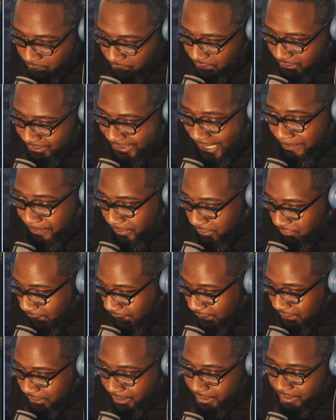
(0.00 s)
stop it
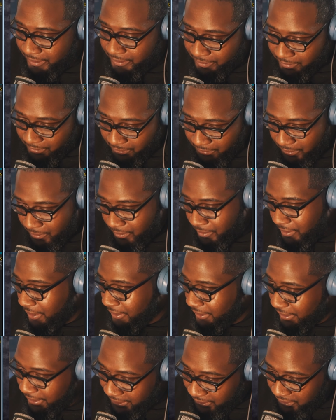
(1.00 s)
right there and
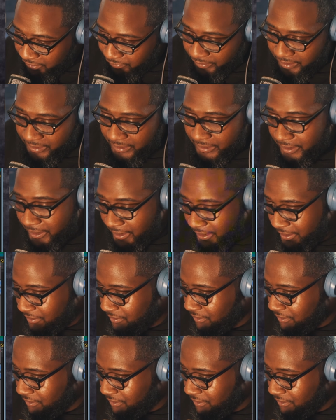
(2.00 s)
then hit 3 again.